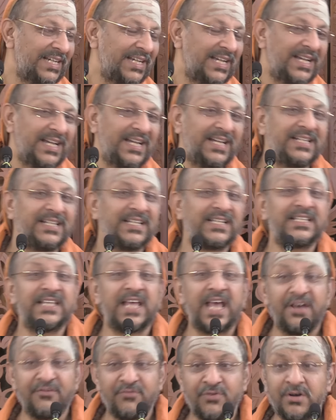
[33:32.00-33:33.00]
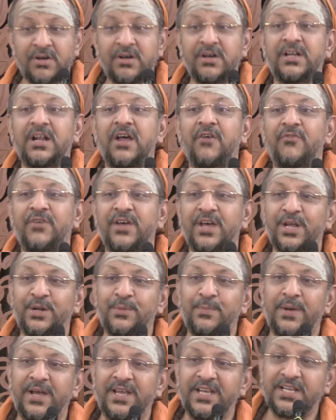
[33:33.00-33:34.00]
It is ever aware
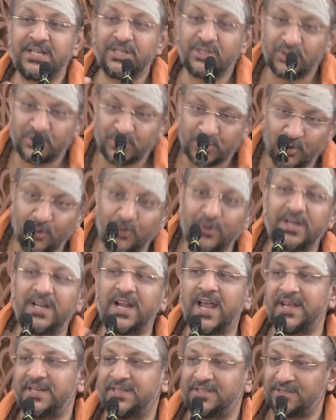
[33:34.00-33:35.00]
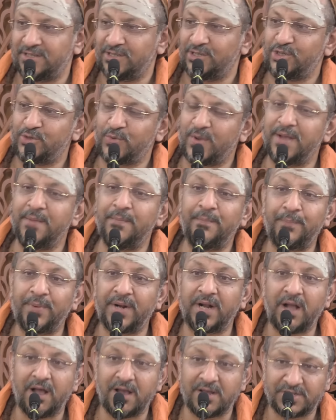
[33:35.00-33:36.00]
by its own light. Swayam
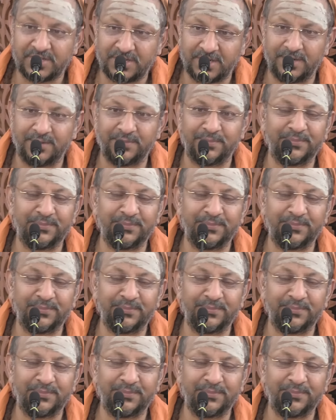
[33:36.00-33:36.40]
Prakasha.